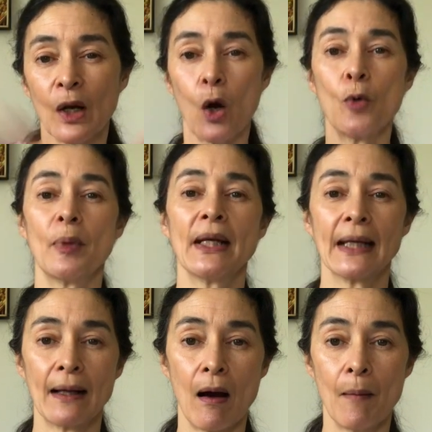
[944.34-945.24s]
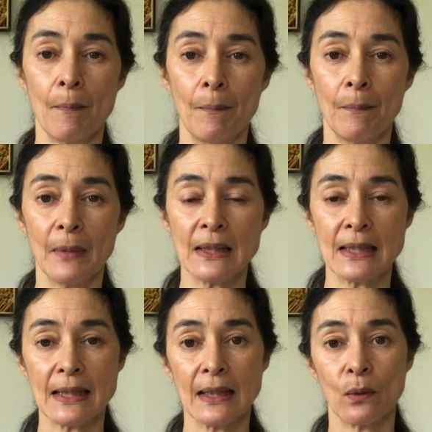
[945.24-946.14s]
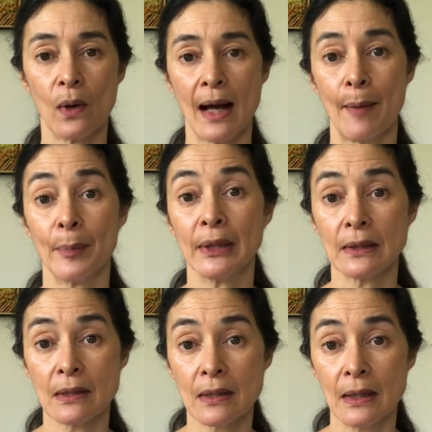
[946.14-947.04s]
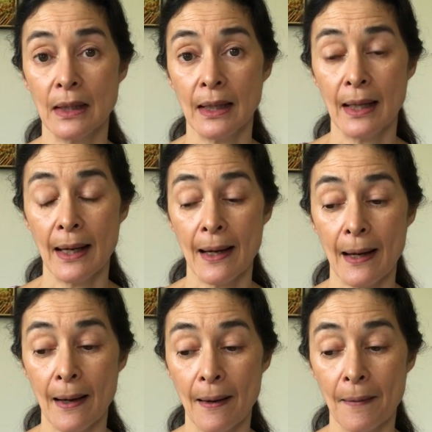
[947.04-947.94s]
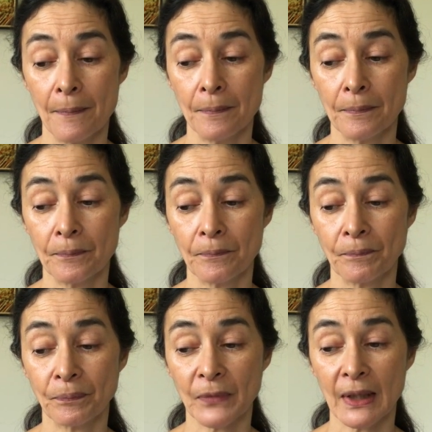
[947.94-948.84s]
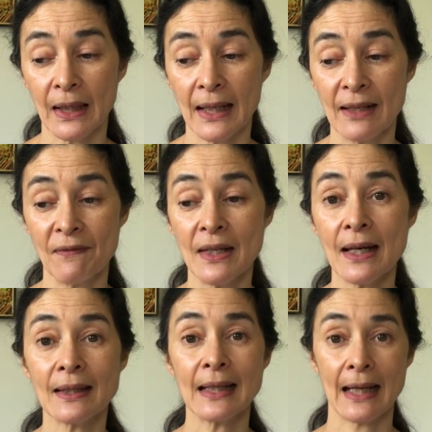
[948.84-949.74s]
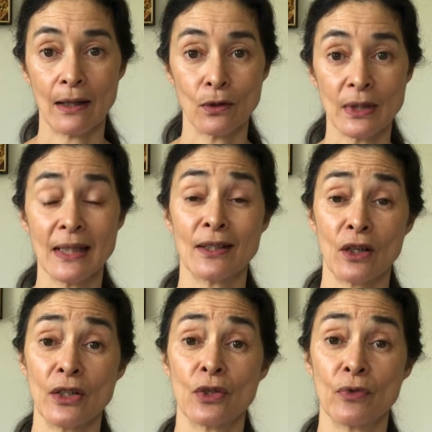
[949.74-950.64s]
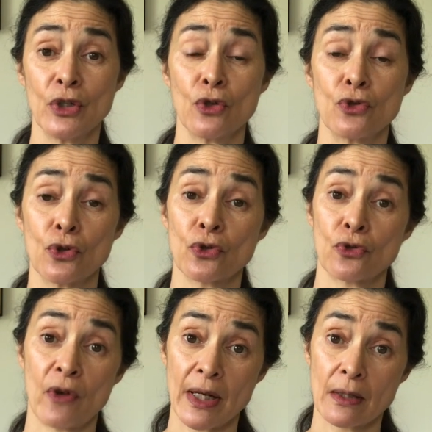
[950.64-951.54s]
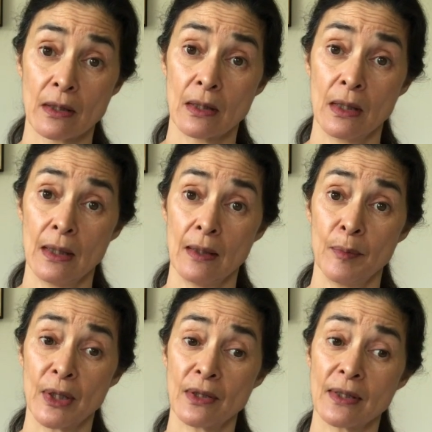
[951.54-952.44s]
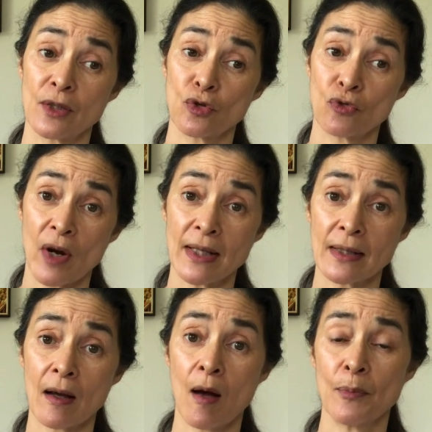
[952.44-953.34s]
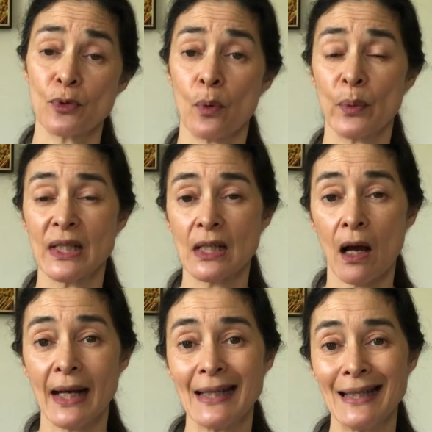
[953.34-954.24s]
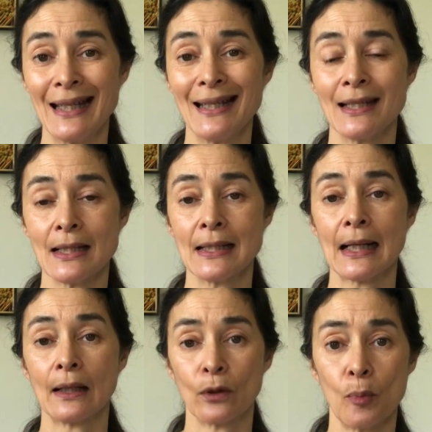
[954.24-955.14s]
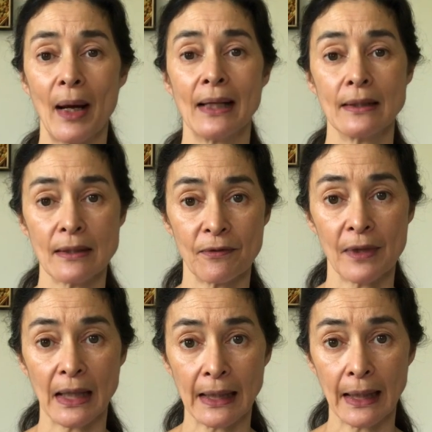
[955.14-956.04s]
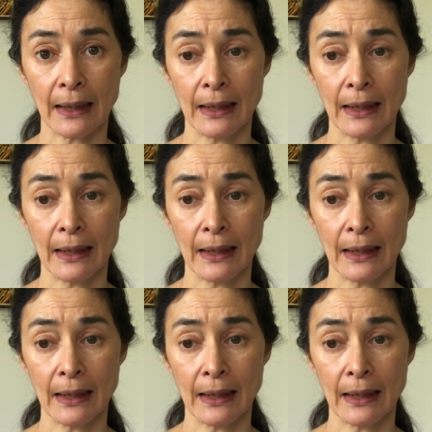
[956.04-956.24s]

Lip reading: opening it up and seeing what happens. And if nothing else, it's going to reduce your stress, because the stress comes when we tighten into cyclical patterns of thinking.